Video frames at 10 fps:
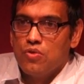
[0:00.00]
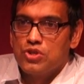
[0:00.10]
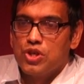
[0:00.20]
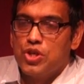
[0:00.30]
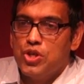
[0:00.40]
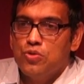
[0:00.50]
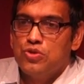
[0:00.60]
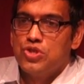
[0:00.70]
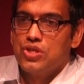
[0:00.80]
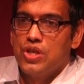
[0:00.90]
was a
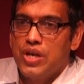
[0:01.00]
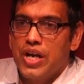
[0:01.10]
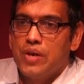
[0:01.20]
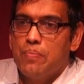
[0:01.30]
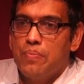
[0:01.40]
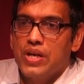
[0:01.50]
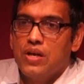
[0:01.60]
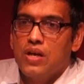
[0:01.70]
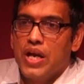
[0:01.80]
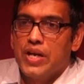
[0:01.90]
huge dead
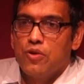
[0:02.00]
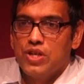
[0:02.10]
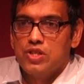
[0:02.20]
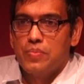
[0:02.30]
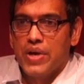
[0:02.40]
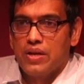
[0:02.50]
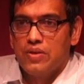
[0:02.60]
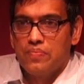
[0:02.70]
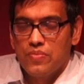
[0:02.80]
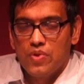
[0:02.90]
pig lying on its back,
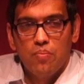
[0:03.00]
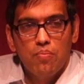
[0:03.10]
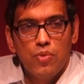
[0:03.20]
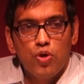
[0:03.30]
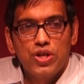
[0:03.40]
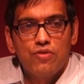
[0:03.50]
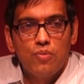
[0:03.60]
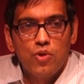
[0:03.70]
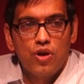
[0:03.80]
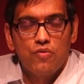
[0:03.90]
bloated
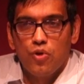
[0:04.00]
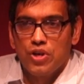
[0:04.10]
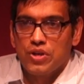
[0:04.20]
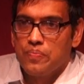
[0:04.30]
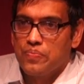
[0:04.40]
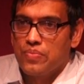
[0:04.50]
from a lot of water.